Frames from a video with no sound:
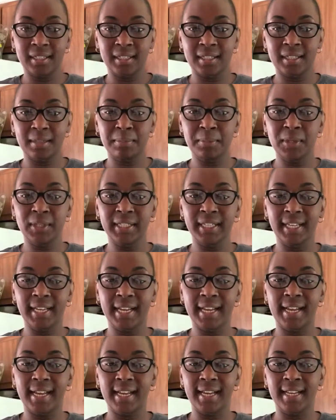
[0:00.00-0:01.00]
Good morning,
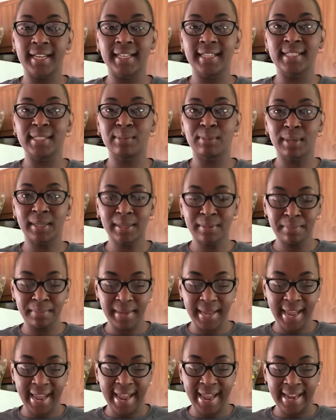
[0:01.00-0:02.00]
guys. Welcome
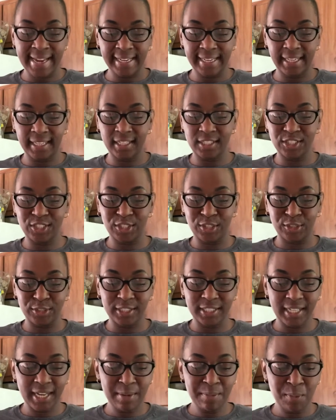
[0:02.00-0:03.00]
back. It is
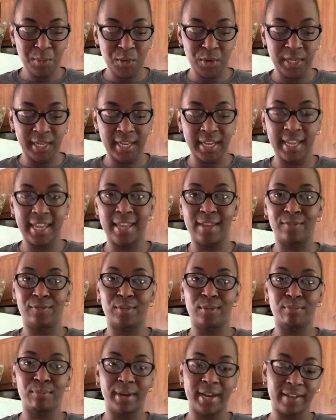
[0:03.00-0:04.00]
Thursday morning and for
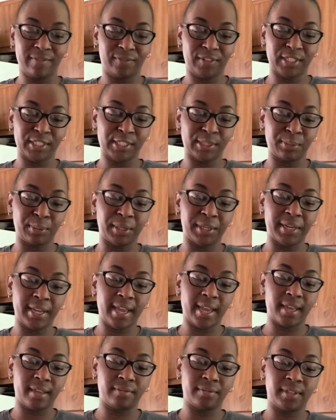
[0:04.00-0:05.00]
breakfast we're
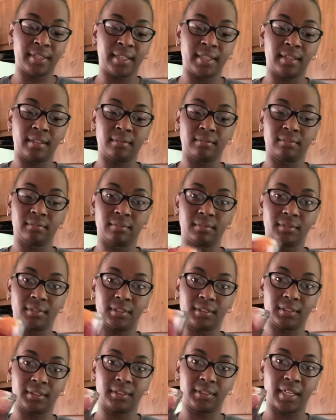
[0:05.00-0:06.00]
having
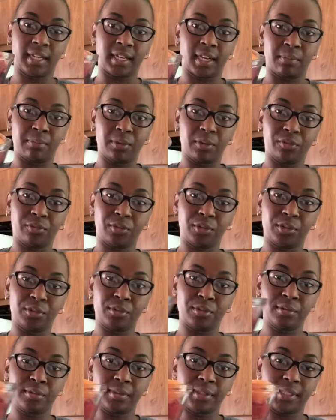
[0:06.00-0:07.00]
a cup of
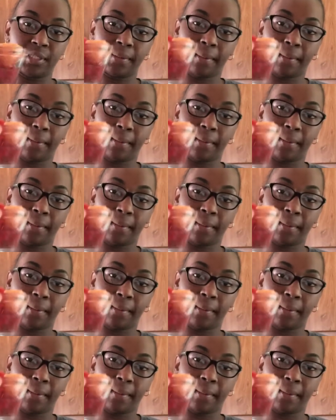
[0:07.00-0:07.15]
fruit,